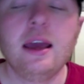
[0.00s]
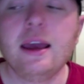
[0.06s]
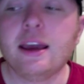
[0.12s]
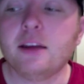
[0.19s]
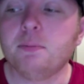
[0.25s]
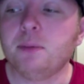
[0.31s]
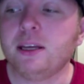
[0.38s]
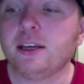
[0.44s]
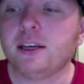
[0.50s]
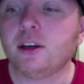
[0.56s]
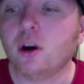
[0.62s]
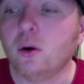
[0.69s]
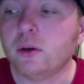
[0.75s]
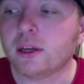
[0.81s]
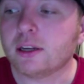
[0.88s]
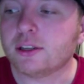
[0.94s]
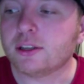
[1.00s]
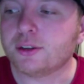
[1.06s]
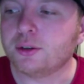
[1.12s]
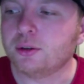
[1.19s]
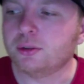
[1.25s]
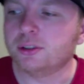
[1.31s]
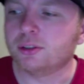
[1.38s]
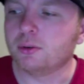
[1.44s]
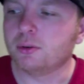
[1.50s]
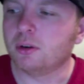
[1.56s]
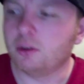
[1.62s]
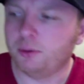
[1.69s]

and be going to is, well,